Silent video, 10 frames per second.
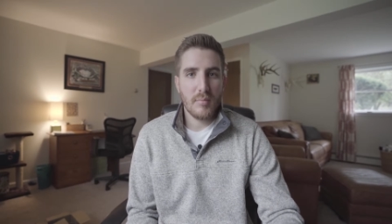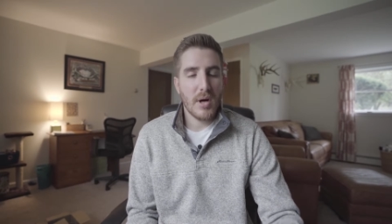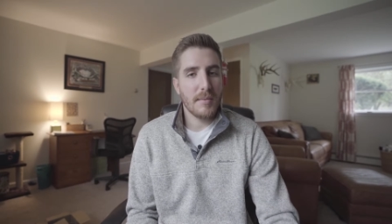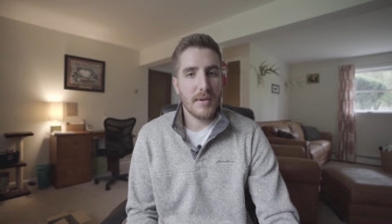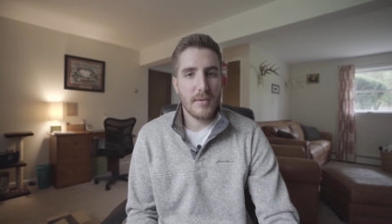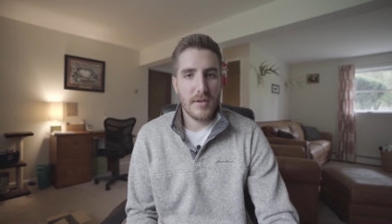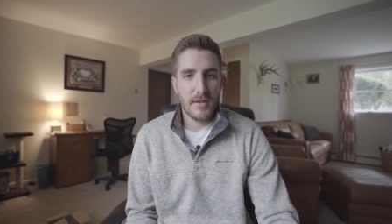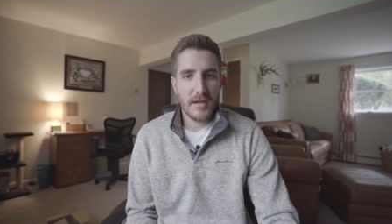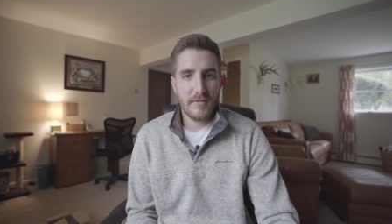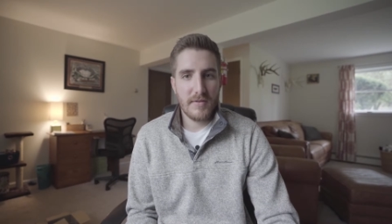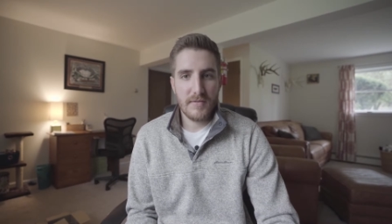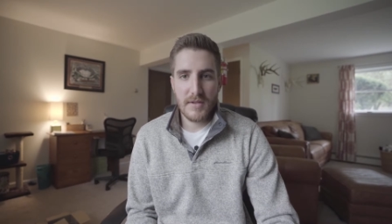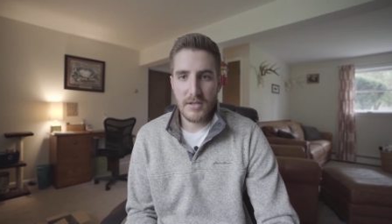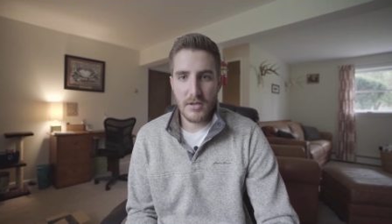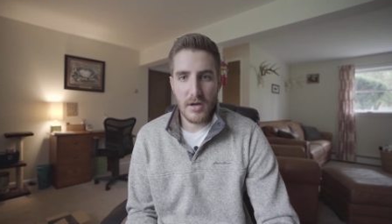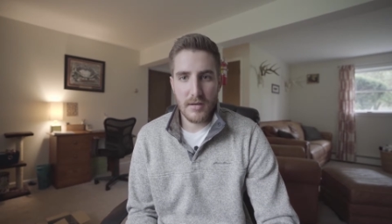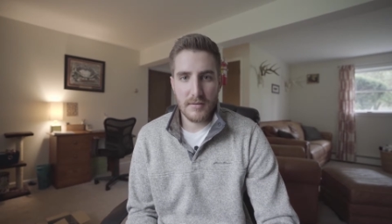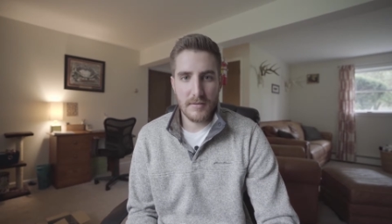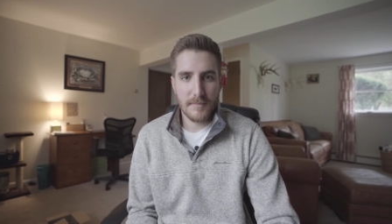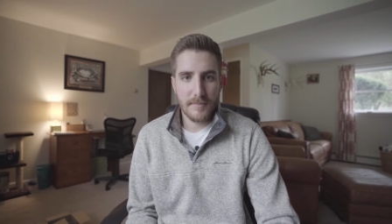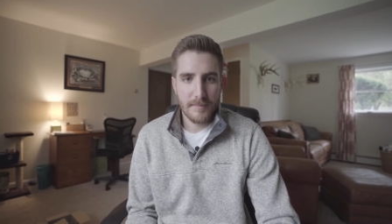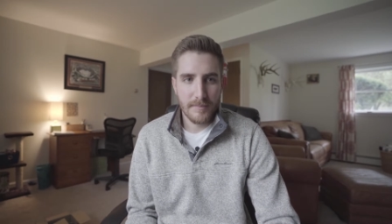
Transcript: probably within like 15 yards, and